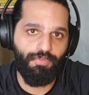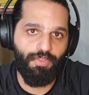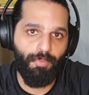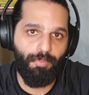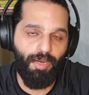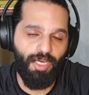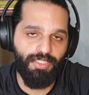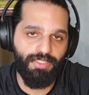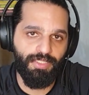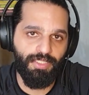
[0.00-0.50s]

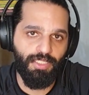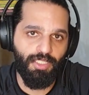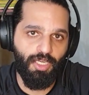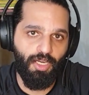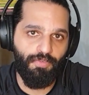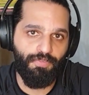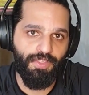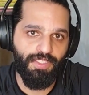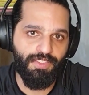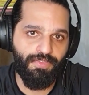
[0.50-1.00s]
body
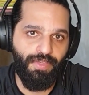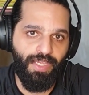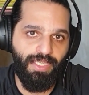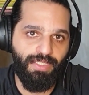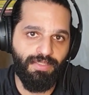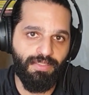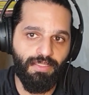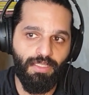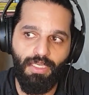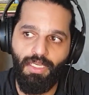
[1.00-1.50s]
of the
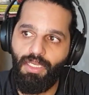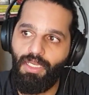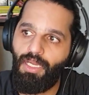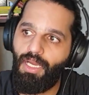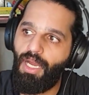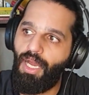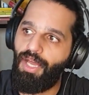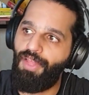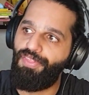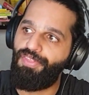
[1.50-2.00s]
Sphinx,
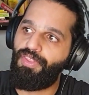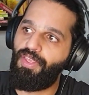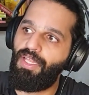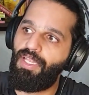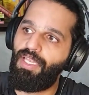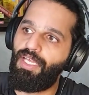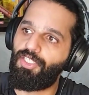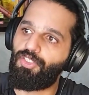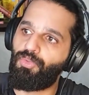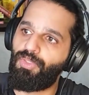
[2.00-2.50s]

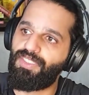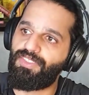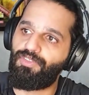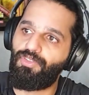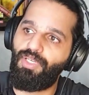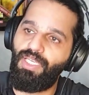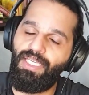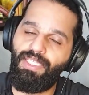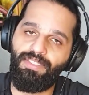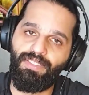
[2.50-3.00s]
until it was
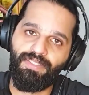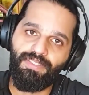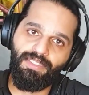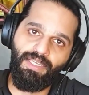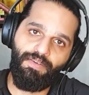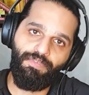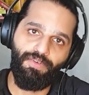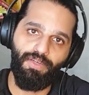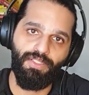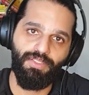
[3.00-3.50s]

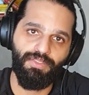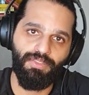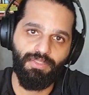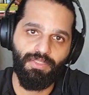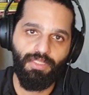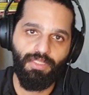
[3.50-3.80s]
rediscovered